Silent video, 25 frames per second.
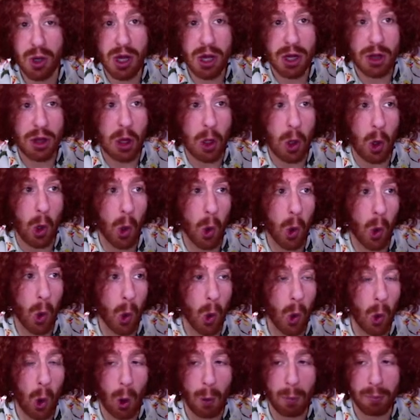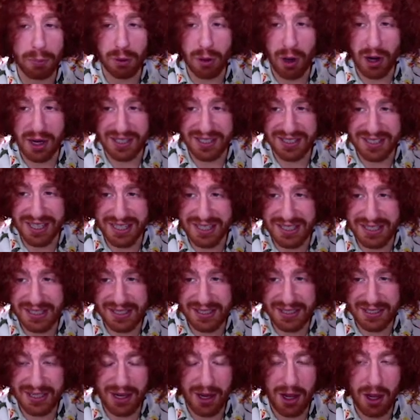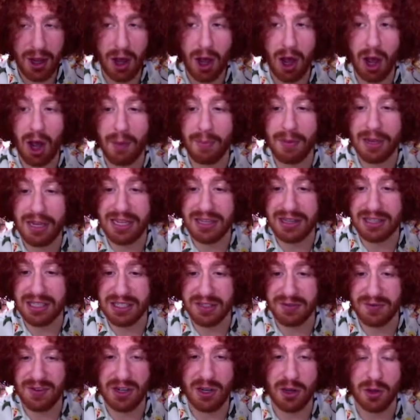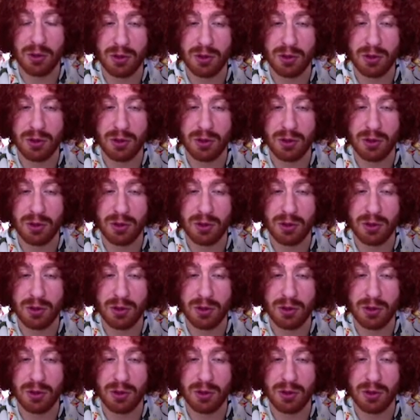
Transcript: the whole process in this video.